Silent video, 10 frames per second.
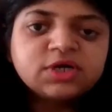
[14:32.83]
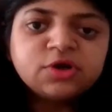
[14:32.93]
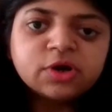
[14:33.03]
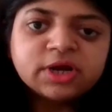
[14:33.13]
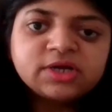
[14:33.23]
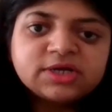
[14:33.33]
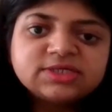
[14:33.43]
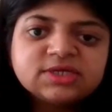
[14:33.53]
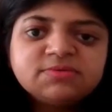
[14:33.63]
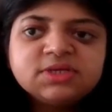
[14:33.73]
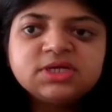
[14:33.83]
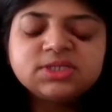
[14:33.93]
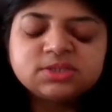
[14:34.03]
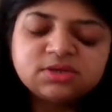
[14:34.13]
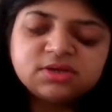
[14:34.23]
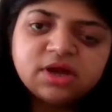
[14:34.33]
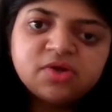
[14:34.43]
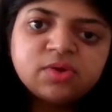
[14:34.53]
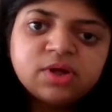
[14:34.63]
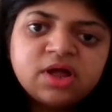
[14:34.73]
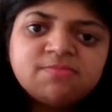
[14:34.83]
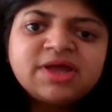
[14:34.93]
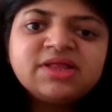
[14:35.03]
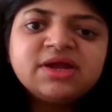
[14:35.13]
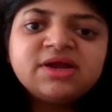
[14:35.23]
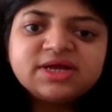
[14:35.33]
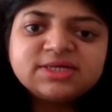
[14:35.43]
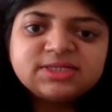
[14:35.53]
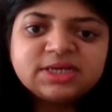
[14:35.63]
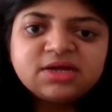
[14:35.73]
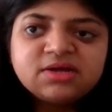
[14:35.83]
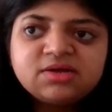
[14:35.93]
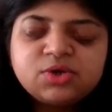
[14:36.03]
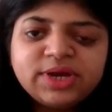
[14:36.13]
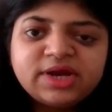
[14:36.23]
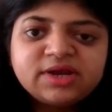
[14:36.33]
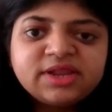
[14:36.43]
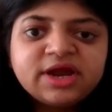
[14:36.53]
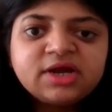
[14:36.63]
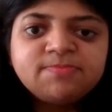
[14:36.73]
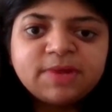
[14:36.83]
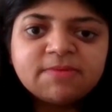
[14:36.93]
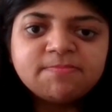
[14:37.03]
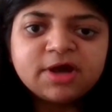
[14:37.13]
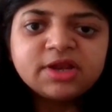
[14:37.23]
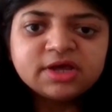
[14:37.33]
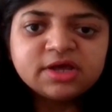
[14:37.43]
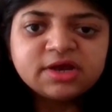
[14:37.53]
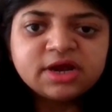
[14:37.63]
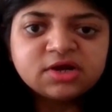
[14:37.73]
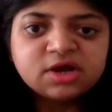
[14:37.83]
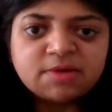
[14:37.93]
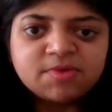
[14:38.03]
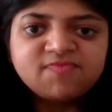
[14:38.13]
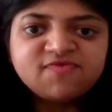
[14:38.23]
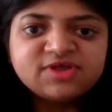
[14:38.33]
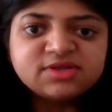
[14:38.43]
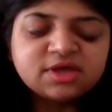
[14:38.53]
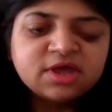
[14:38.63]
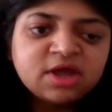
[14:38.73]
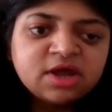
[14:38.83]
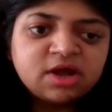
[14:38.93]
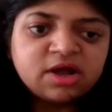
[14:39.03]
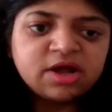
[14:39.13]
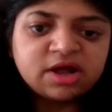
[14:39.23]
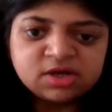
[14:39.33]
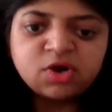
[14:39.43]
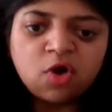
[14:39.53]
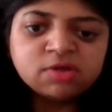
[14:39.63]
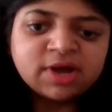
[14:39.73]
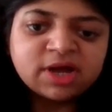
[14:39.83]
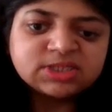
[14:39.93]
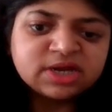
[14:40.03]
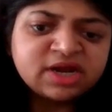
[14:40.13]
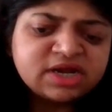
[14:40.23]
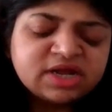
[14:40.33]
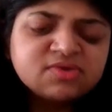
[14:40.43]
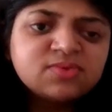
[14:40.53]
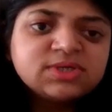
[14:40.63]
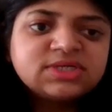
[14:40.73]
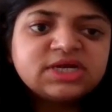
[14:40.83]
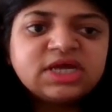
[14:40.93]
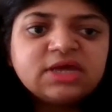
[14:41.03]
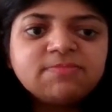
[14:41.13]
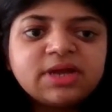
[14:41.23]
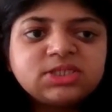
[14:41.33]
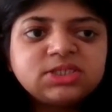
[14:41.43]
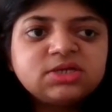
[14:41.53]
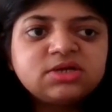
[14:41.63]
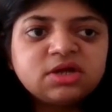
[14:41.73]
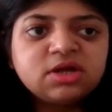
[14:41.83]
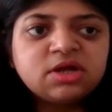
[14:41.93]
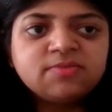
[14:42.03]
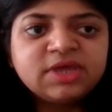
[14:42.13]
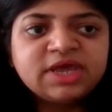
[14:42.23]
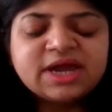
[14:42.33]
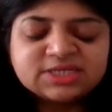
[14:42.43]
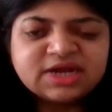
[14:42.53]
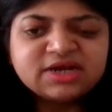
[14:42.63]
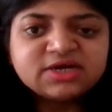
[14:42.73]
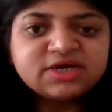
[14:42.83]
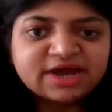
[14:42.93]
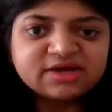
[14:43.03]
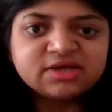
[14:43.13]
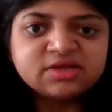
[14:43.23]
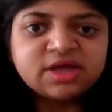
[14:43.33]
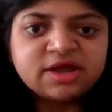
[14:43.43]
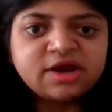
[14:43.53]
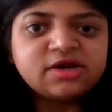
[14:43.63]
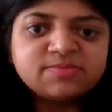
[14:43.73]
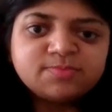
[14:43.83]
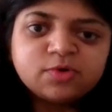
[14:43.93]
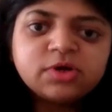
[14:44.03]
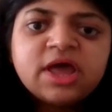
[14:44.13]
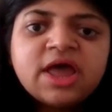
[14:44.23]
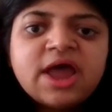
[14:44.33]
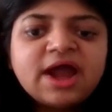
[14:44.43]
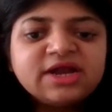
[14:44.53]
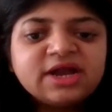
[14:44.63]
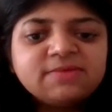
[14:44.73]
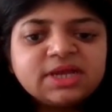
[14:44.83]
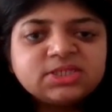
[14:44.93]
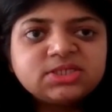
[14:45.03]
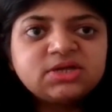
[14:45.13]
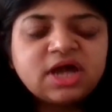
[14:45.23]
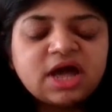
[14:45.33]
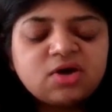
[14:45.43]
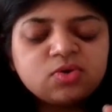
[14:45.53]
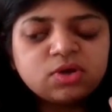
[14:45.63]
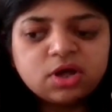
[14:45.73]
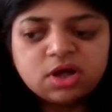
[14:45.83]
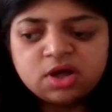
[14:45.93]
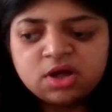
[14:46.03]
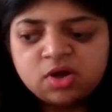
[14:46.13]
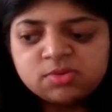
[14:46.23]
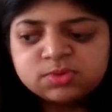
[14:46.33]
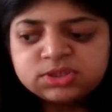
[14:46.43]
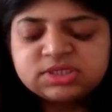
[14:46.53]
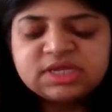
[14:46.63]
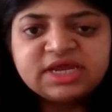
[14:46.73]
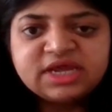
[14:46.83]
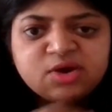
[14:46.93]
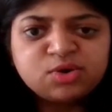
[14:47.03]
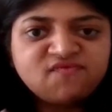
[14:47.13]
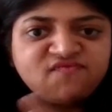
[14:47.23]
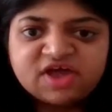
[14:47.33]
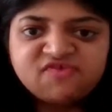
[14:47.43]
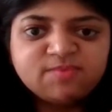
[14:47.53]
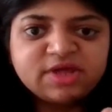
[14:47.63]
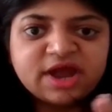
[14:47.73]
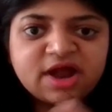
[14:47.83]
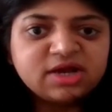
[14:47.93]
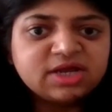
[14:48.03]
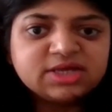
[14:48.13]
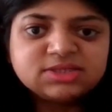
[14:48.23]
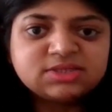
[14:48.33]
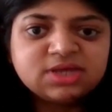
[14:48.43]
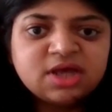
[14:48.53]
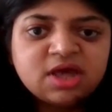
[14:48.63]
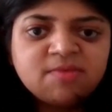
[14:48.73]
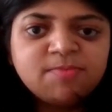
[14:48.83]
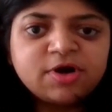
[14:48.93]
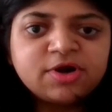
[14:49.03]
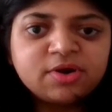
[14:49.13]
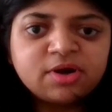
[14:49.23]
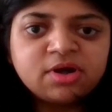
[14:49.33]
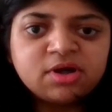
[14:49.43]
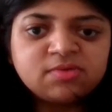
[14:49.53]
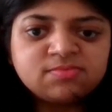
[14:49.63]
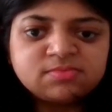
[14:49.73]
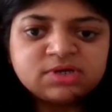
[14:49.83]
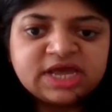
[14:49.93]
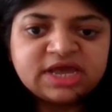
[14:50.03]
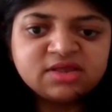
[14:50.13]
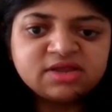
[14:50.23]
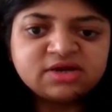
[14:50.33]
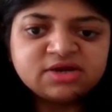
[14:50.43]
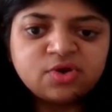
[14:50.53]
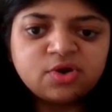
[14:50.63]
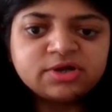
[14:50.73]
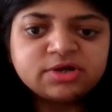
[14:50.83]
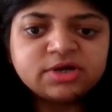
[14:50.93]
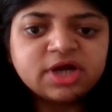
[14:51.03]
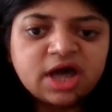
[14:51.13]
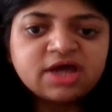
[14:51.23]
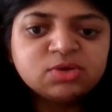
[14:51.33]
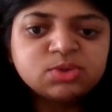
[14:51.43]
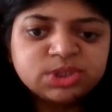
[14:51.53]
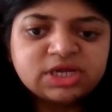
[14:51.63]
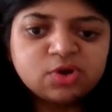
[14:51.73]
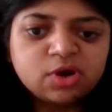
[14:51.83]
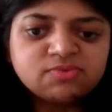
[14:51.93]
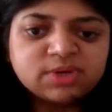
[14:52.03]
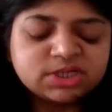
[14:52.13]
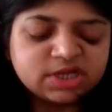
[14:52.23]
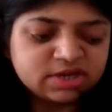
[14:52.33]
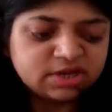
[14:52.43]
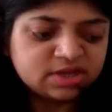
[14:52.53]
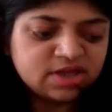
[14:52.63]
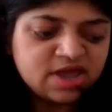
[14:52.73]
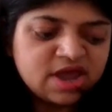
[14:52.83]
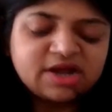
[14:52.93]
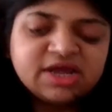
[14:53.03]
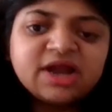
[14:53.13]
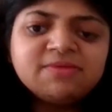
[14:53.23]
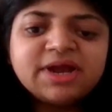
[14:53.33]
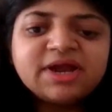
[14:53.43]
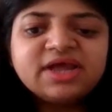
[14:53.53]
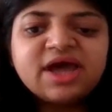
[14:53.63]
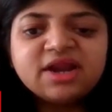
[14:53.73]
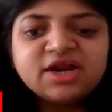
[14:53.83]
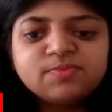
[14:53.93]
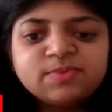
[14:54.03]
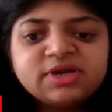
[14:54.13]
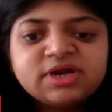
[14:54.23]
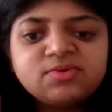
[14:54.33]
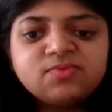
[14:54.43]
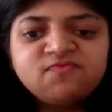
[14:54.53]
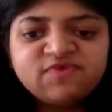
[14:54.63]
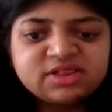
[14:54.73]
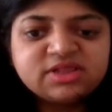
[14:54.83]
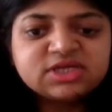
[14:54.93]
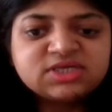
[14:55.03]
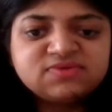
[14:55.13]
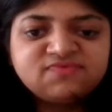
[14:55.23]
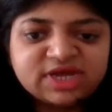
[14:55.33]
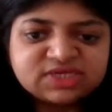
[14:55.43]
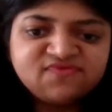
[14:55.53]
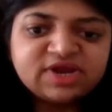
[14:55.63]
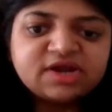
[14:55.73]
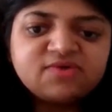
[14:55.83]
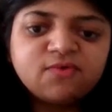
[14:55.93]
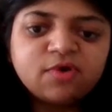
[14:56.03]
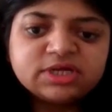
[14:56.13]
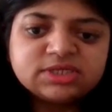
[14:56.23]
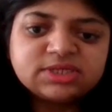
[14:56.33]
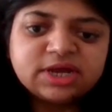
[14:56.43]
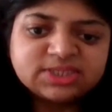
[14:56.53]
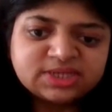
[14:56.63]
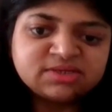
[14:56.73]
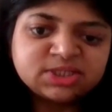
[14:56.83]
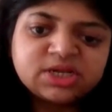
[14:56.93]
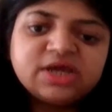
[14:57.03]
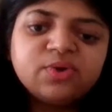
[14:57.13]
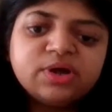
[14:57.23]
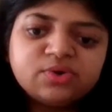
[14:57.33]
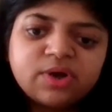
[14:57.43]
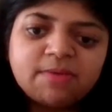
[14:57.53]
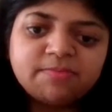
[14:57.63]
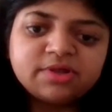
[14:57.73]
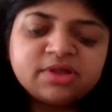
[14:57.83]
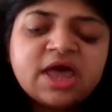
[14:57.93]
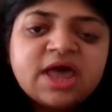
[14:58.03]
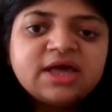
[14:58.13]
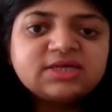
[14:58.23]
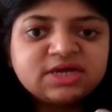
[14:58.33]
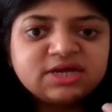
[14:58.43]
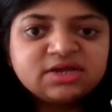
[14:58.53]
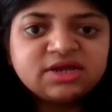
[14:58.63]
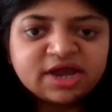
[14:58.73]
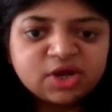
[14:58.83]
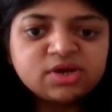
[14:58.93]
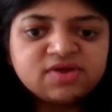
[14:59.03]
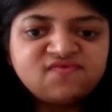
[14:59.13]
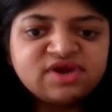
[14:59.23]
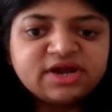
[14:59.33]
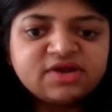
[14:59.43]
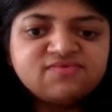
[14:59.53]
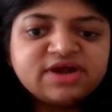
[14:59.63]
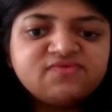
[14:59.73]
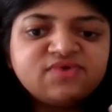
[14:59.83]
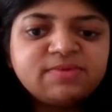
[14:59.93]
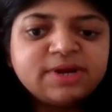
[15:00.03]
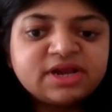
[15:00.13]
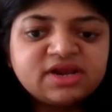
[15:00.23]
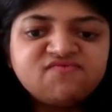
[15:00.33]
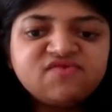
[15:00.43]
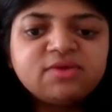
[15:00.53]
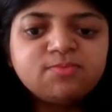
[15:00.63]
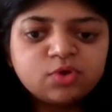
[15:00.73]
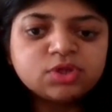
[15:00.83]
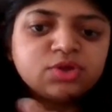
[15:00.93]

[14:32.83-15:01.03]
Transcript: so we are talking discrimination. Now, um, an interesting tweet that Prem Panikar had come up with uh, on March nineteenth was that he mentioned, uh, he had cited a Deccan Herald report, and he had mentioned how uh, almost three out of five biryanis per uh, day that are ordered are usually non-vegetarians. And he had made the argument that with this wedge fleet, what is essentially going to happen is that the regular fleet that will be delivering